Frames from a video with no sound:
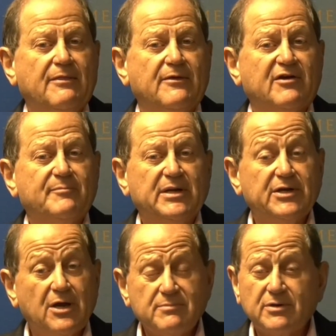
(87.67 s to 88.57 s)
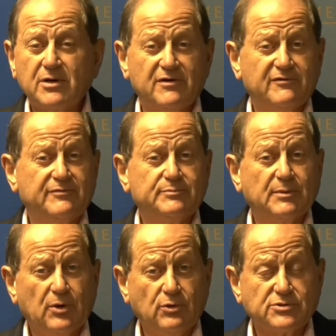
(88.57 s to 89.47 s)
There have been a number of
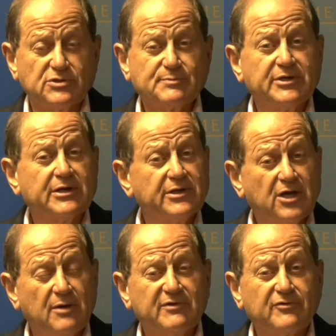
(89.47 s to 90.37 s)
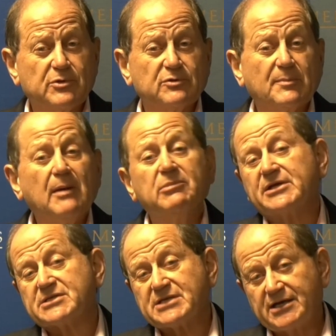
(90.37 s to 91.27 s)
proposals, particularly coming from the
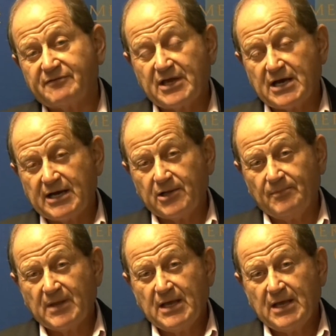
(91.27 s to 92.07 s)
Republican side of the aisle,